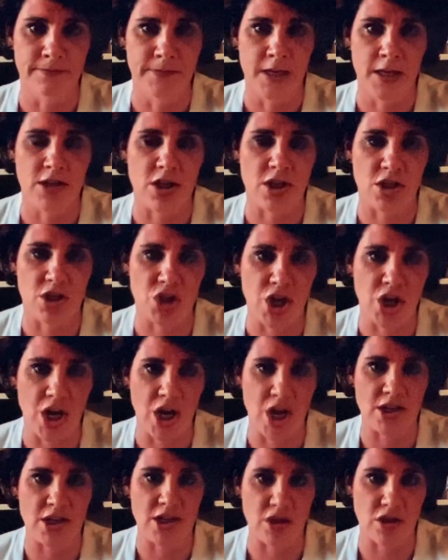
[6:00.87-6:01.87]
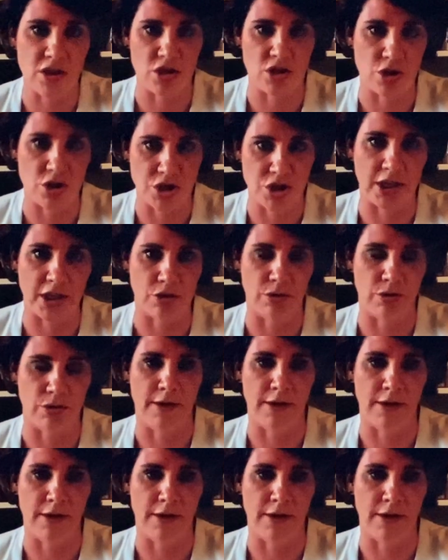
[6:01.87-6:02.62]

to change the trajectory of our